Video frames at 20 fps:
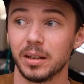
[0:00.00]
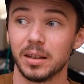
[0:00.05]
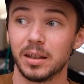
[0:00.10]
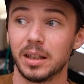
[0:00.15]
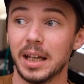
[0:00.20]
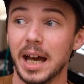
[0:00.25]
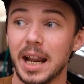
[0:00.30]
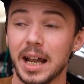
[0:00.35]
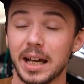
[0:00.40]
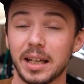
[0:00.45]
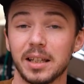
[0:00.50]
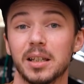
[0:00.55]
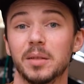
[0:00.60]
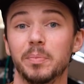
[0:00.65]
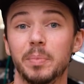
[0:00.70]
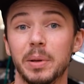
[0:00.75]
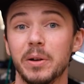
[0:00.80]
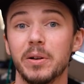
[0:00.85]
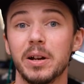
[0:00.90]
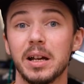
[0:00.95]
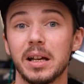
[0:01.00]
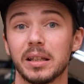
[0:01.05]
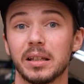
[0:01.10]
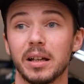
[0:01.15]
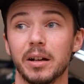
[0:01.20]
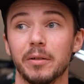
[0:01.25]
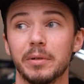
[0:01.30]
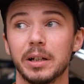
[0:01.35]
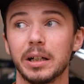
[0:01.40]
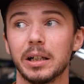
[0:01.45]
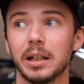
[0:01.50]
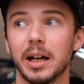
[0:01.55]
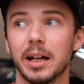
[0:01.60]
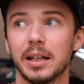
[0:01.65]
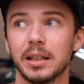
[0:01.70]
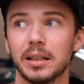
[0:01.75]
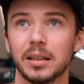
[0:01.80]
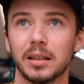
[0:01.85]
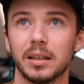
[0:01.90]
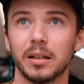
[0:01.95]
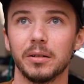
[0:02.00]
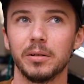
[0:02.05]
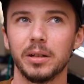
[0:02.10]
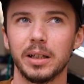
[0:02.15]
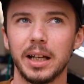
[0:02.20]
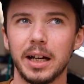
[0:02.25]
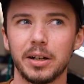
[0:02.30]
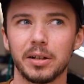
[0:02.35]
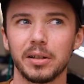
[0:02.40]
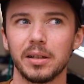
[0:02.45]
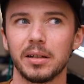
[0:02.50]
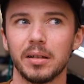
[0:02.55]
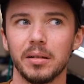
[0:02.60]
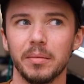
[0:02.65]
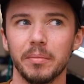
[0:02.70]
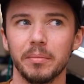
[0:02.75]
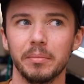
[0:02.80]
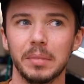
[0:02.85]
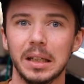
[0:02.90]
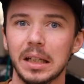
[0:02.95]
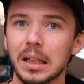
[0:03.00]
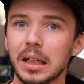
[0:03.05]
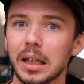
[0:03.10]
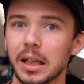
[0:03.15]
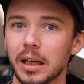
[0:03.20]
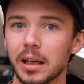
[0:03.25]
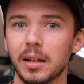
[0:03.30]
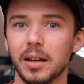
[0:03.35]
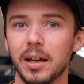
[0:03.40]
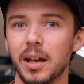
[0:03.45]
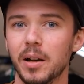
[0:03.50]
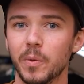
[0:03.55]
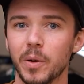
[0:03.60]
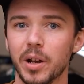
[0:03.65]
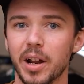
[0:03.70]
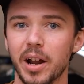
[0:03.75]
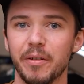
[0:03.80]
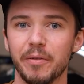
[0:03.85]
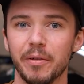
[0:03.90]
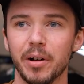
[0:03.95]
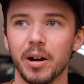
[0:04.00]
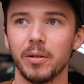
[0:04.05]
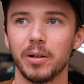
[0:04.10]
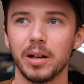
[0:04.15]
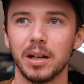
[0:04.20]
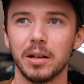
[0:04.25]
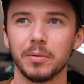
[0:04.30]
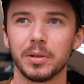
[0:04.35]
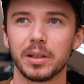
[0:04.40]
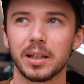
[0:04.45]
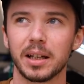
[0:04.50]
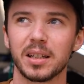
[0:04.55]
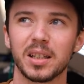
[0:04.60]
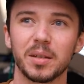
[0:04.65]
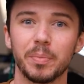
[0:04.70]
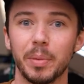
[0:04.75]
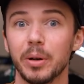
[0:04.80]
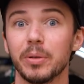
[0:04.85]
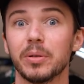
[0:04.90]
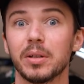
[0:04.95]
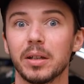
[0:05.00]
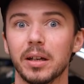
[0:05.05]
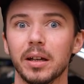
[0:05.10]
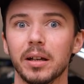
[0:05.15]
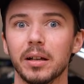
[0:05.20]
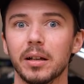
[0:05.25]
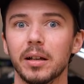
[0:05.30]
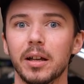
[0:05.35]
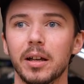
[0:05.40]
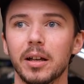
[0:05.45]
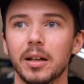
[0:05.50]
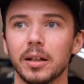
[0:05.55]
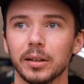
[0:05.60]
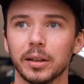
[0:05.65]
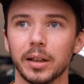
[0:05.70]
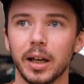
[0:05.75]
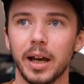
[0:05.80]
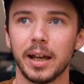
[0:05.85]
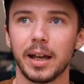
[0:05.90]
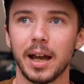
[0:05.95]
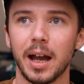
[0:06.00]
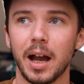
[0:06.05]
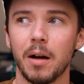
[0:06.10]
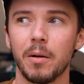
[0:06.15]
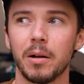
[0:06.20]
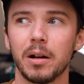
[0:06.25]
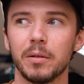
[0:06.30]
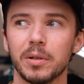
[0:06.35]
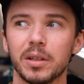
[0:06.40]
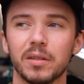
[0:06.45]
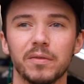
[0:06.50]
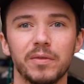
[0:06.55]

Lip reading: that experience, I realized that there was actually some meaning in what I wrote, and it was exposing like how I was